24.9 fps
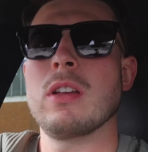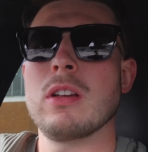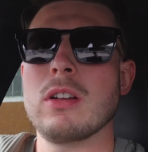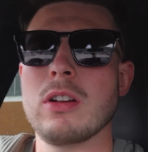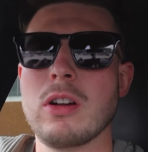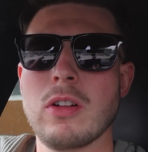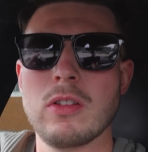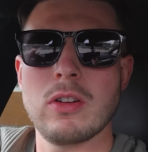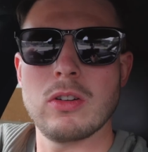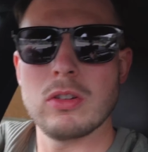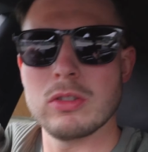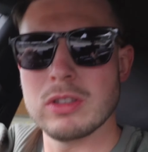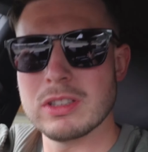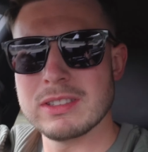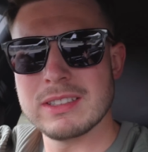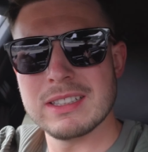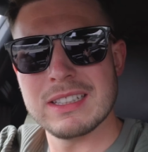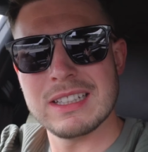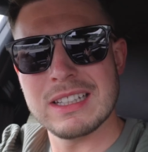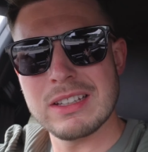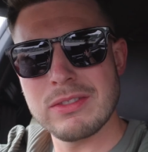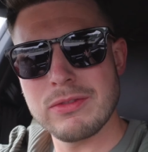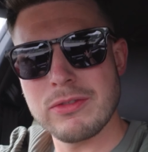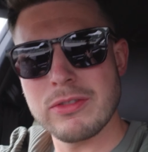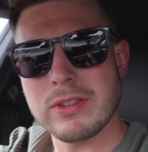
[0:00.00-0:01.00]
Got all the
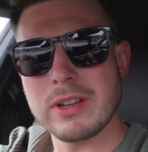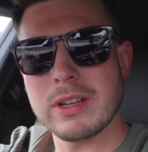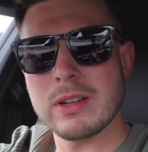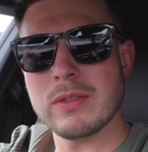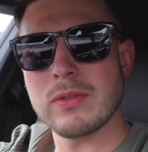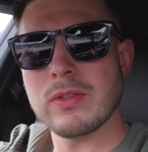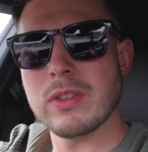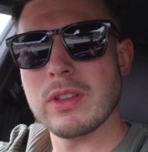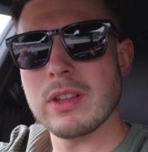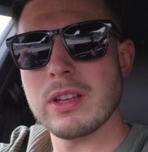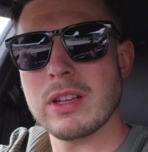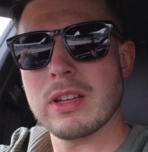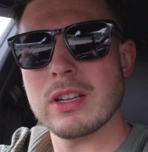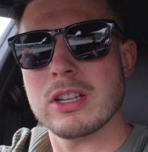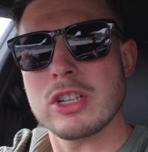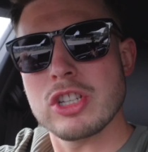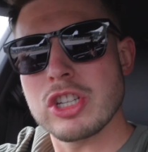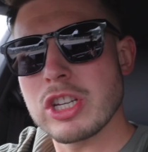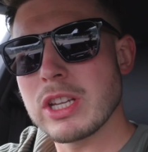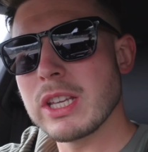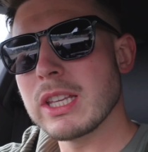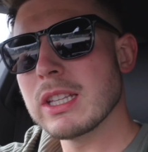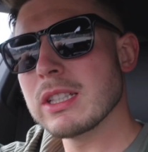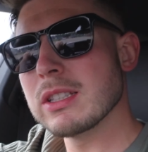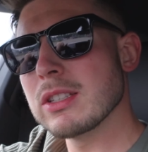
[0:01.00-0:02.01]
delivery of the
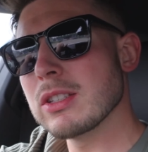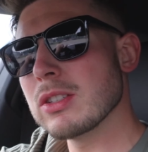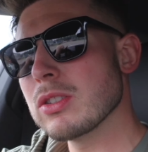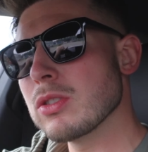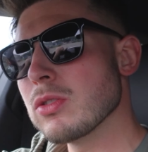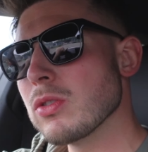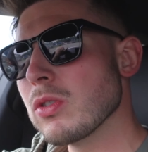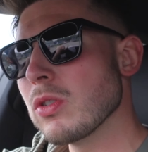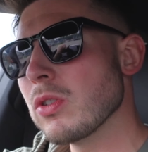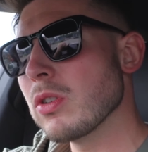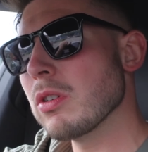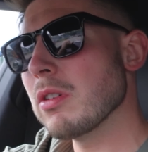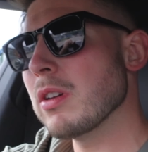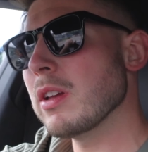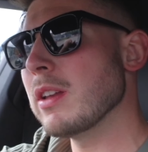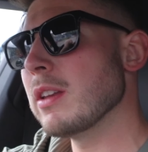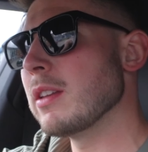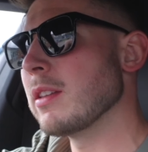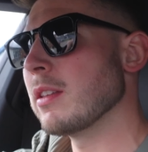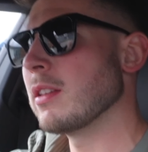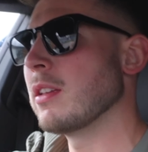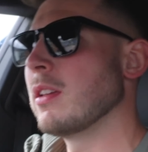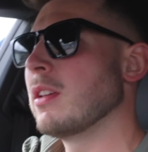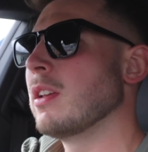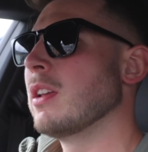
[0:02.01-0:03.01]
jeans sorted,
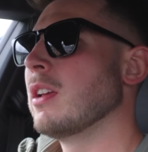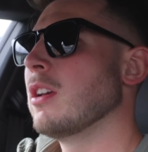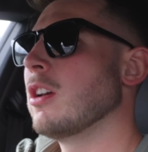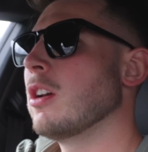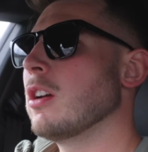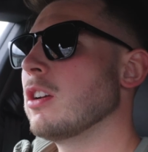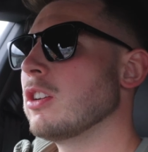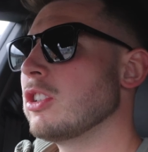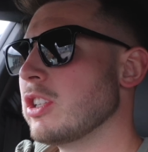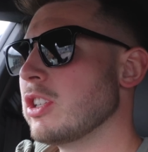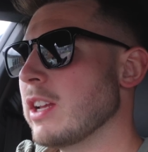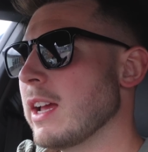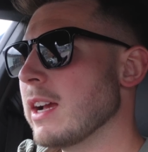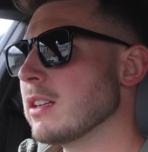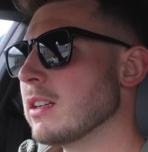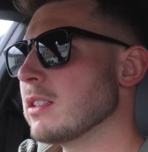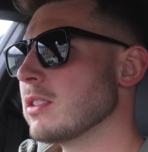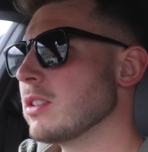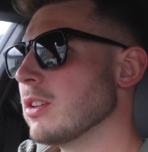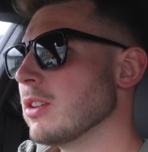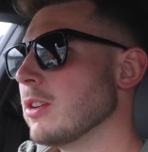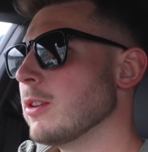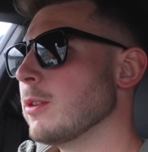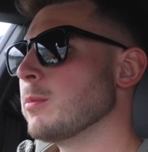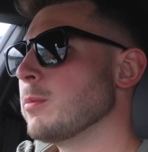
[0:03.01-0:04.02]
checked
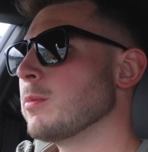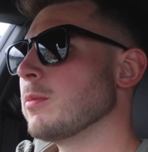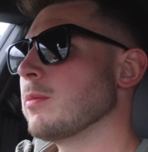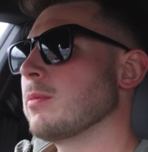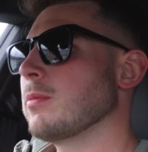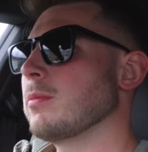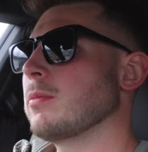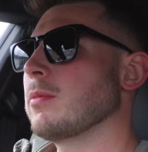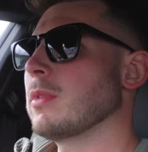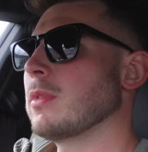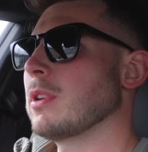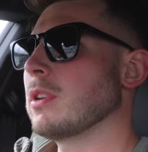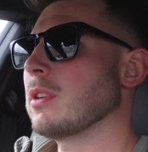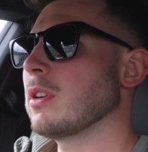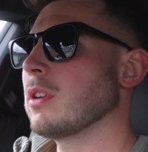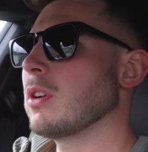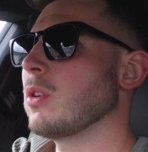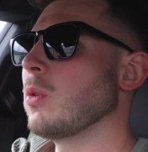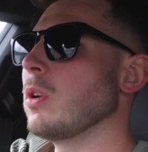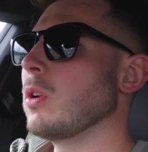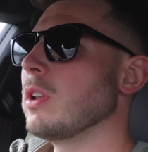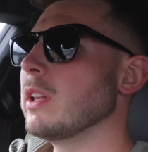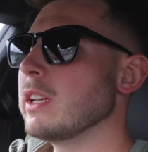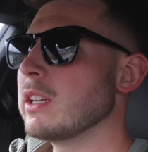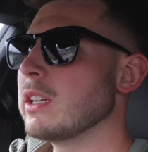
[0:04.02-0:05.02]
them,
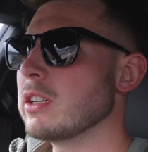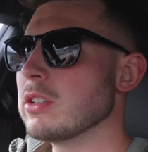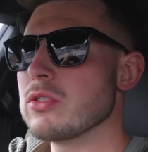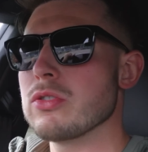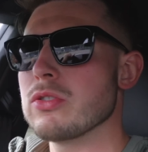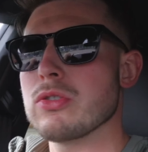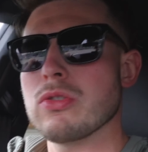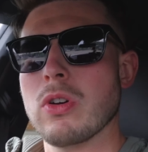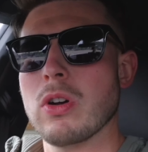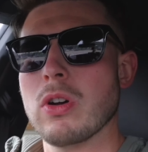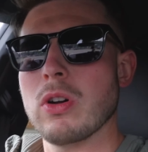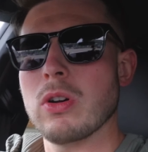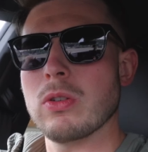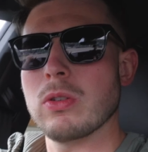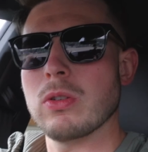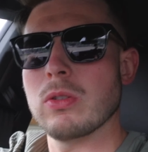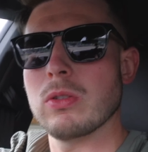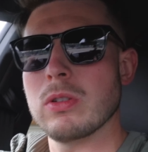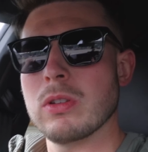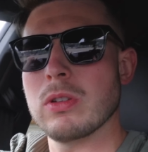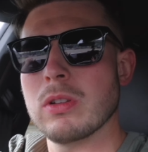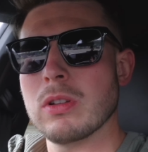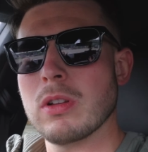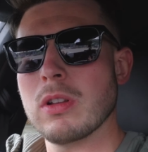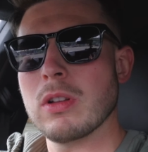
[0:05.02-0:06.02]
quality control,
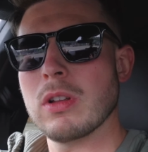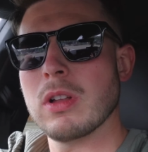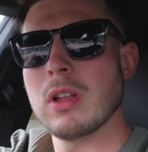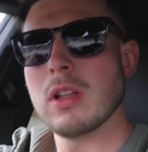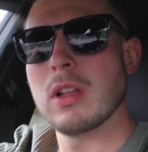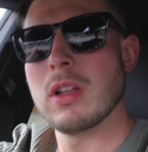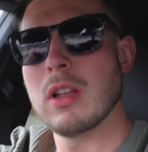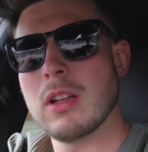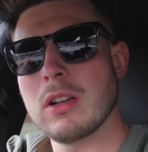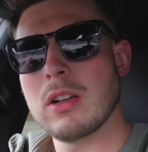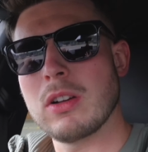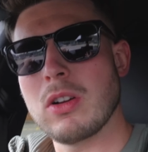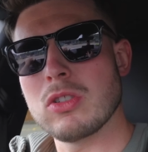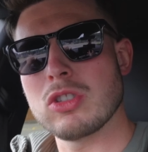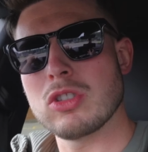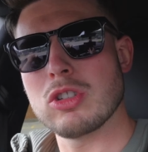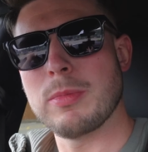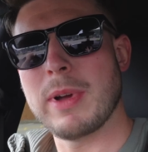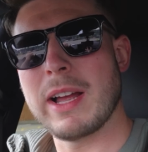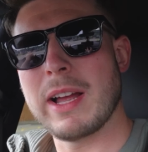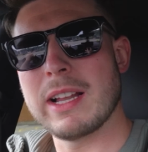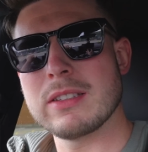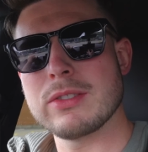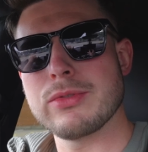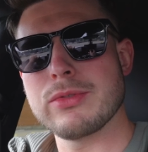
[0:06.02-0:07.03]
got some
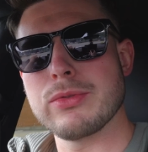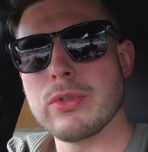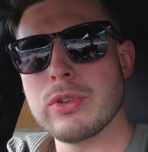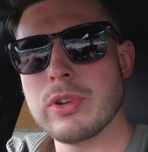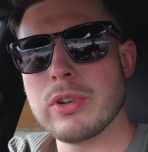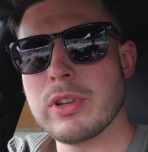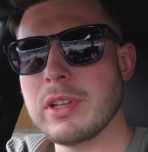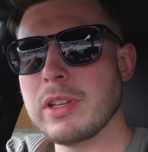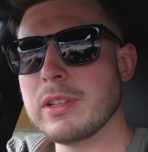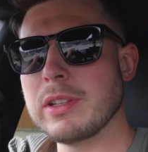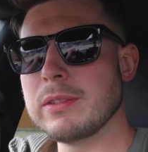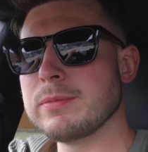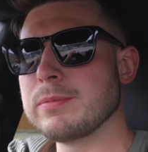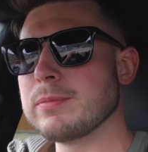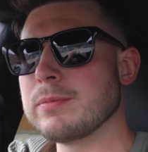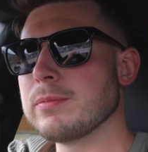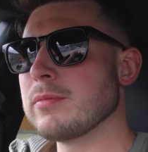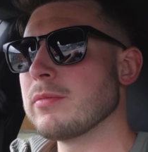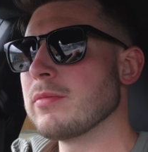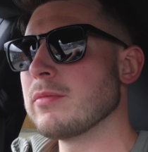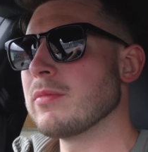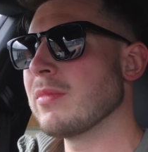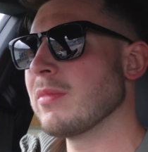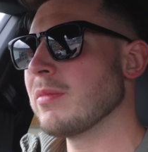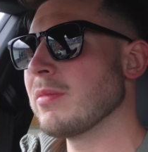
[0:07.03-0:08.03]
ads running,
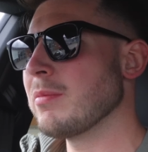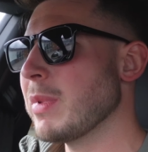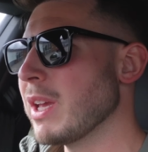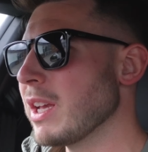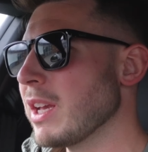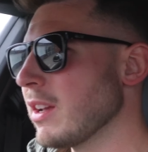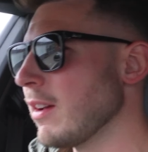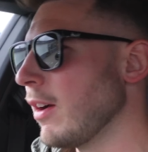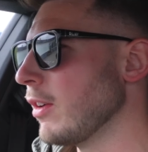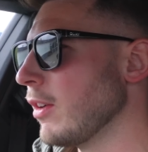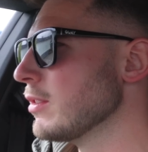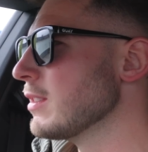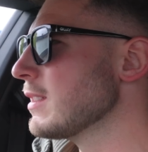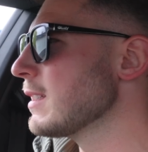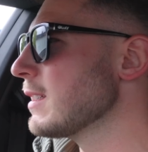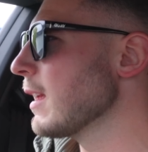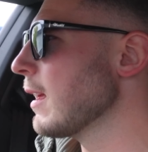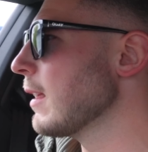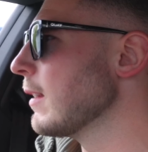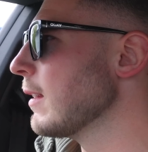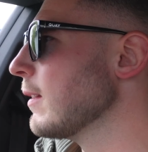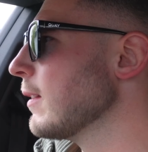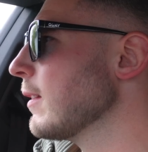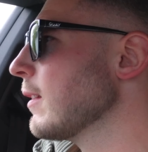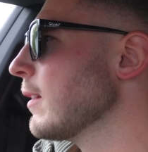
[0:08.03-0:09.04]
bit of
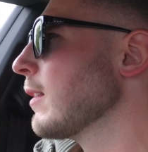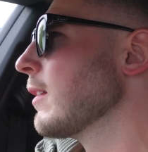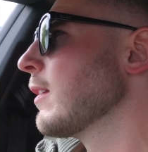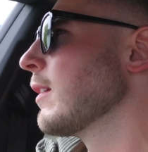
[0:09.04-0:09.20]
content.